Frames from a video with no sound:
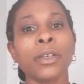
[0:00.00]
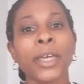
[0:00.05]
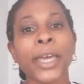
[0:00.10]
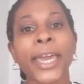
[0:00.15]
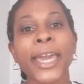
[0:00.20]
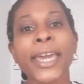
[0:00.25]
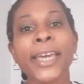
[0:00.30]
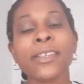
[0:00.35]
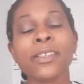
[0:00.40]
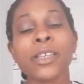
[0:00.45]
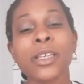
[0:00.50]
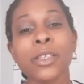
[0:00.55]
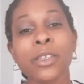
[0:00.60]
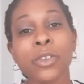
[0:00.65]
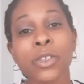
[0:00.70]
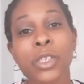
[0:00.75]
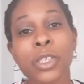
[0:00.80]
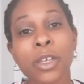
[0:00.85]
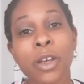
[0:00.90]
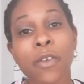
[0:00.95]
Asking
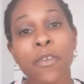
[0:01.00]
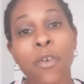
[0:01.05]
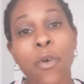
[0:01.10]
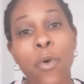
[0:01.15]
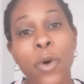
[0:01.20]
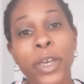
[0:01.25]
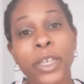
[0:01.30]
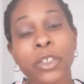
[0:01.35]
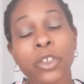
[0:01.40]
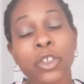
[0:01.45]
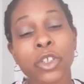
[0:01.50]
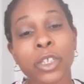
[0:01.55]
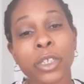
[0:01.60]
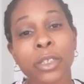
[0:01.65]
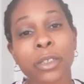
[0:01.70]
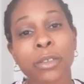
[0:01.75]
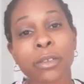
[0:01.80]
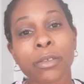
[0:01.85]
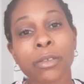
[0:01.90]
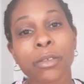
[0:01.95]
yourself
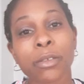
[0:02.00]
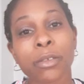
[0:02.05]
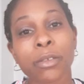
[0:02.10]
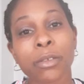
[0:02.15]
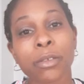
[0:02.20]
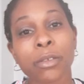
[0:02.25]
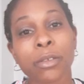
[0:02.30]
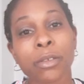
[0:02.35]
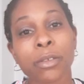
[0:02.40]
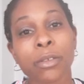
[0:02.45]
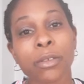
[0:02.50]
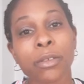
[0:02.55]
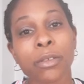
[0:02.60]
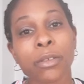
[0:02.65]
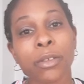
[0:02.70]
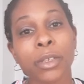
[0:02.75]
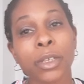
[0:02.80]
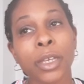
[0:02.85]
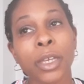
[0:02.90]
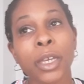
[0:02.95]
questions
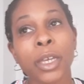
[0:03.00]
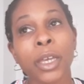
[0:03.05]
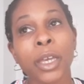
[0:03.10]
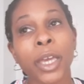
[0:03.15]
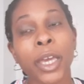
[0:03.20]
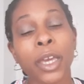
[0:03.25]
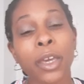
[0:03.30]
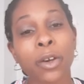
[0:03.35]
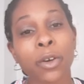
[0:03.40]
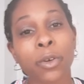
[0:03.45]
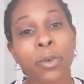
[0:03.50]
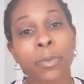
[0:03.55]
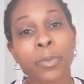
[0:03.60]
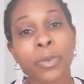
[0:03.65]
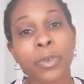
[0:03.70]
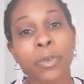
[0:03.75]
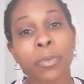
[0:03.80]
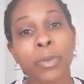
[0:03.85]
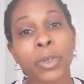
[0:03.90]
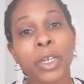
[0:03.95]

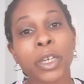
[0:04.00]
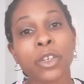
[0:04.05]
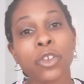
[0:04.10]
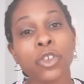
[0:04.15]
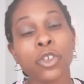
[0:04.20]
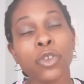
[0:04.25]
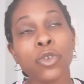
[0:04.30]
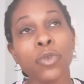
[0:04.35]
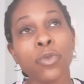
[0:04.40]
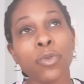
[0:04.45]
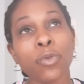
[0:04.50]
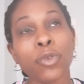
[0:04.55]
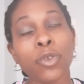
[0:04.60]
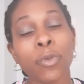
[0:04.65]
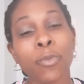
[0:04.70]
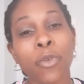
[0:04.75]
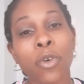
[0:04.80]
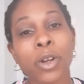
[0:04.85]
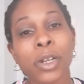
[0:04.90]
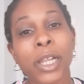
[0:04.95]
helps because you're
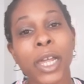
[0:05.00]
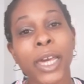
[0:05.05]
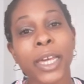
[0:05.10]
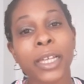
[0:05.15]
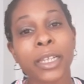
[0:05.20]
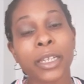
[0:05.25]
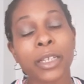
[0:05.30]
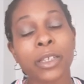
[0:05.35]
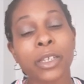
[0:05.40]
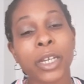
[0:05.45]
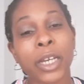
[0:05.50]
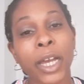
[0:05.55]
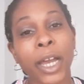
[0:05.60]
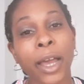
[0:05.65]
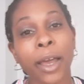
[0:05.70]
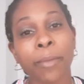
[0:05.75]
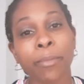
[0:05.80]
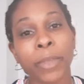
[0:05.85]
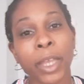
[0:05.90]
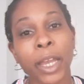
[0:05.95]
more likely to
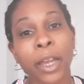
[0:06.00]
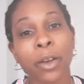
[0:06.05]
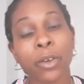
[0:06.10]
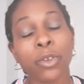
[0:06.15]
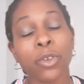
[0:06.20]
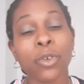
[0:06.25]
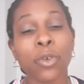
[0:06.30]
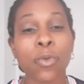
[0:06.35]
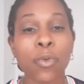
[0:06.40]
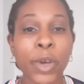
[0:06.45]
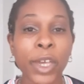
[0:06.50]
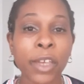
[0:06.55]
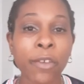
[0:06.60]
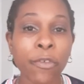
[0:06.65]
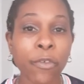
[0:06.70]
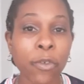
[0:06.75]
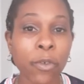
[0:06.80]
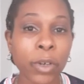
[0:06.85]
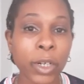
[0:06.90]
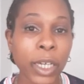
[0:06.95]
calm down. You'll wait
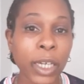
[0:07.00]
for an